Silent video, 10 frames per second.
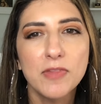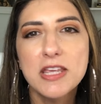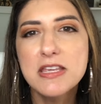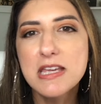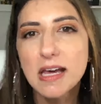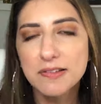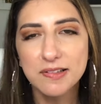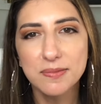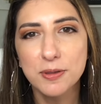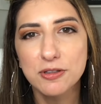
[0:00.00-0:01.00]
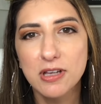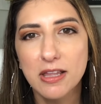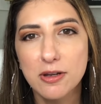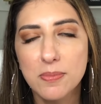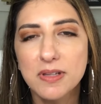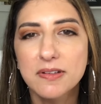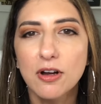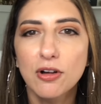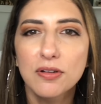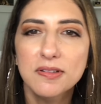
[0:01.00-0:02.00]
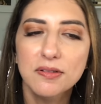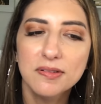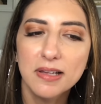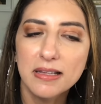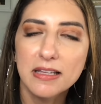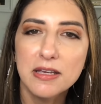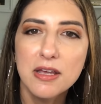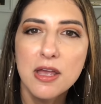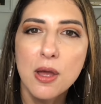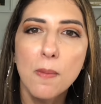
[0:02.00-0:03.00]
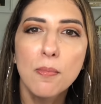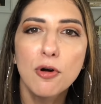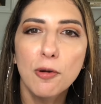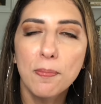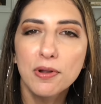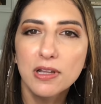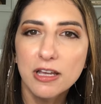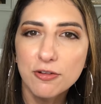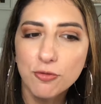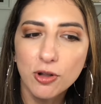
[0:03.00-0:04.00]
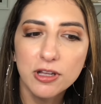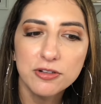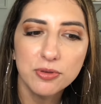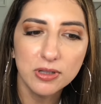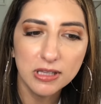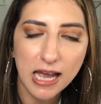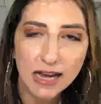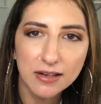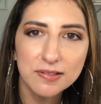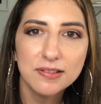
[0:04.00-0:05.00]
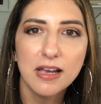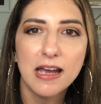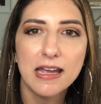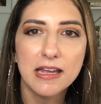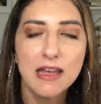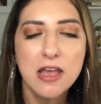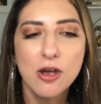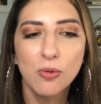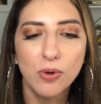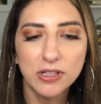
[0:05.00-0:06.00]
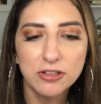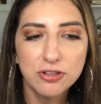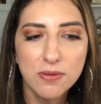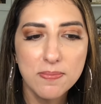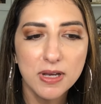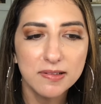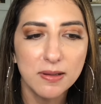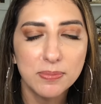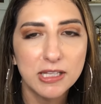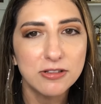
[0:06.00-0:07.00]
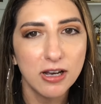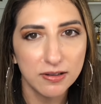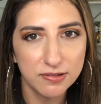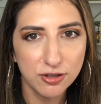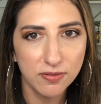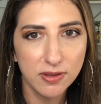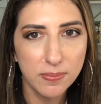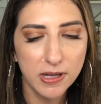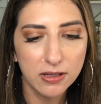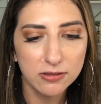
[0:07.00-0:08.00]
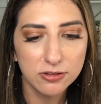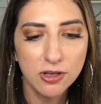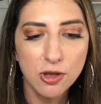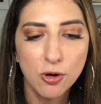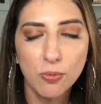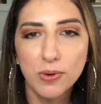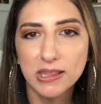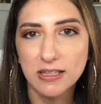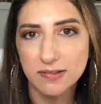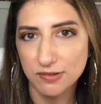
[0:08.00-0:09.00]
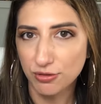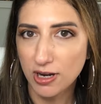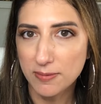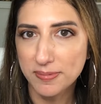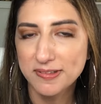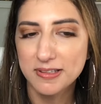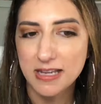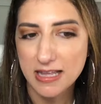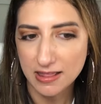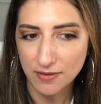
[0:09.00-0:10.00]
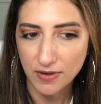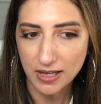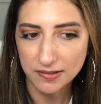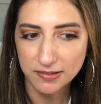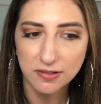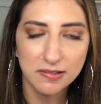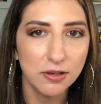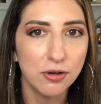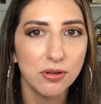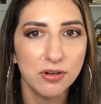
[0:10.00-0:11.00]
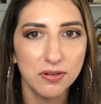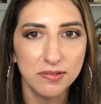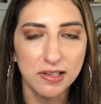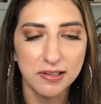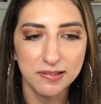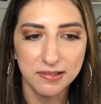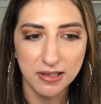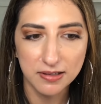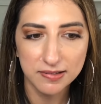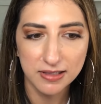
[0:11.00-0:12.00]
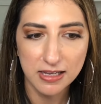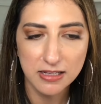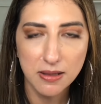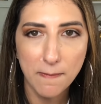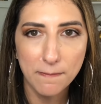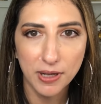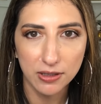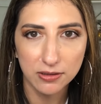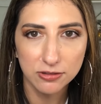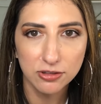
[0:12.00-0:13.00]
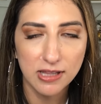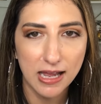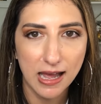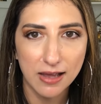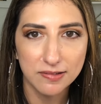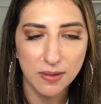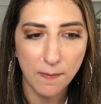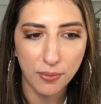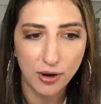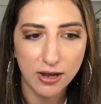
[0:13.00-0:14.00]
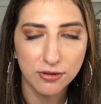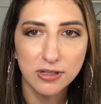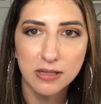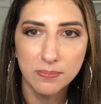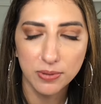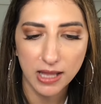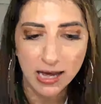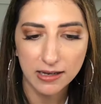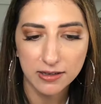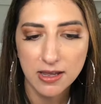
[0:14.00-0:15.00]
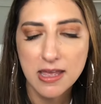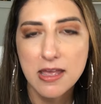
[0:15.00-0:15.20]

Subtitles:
yes, it's put together, but it's also slightly more playful and relaxed. I wanted to mix up the texture of the belt with the stripes in the vest. So there's a snakeskin belt that has brown and black,